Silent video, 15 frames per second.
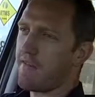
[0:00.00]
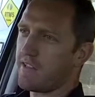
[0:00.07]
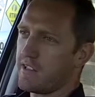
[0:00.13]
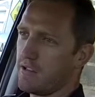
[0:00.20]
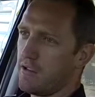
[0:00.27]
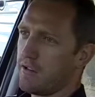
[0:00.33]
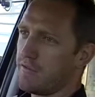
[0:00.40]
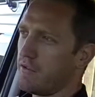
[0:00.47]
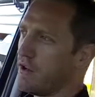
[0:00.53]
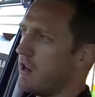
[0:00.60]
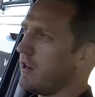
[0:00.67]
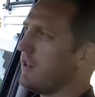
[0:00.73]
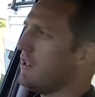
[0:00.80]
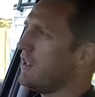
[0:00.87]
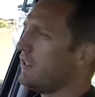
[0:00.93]
on the
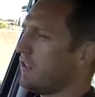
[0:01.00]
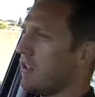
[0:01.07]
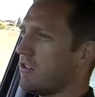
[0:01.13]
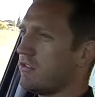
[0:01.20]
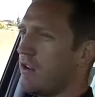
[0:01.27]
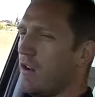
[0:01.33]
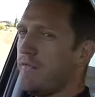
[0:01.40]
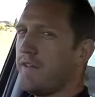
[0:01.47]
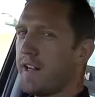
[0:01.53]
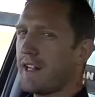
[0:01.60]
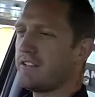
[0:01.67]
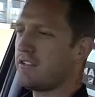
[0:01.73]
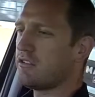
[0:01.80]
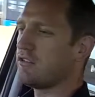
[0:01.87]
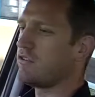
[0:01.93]
off-road. So don't forget
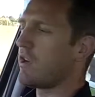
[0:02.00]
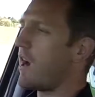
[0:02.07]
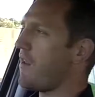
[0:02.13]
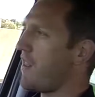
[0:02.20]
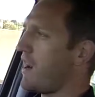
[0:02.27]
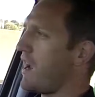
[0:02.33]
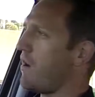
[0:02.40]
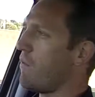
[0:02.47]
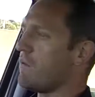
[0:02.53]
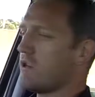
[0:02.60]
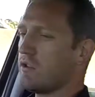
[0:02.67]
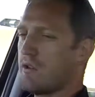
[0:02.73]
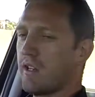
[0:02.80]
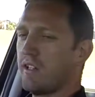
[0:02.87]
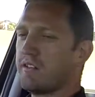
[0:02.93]
to try that out when you're
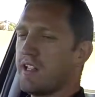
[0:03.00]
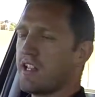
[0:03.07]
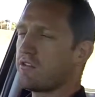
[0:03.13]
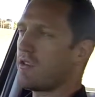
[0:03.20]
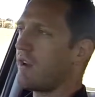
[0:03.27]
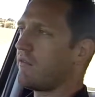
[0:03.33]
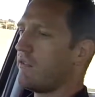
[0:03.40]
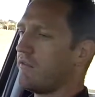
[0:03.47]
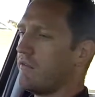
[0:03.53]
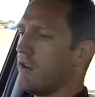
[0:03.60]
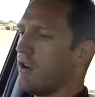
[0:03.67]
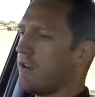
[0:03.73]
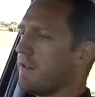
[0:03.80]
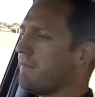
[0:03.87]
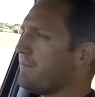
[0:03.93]
doing a test drive
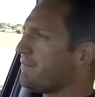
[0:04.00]
off-road.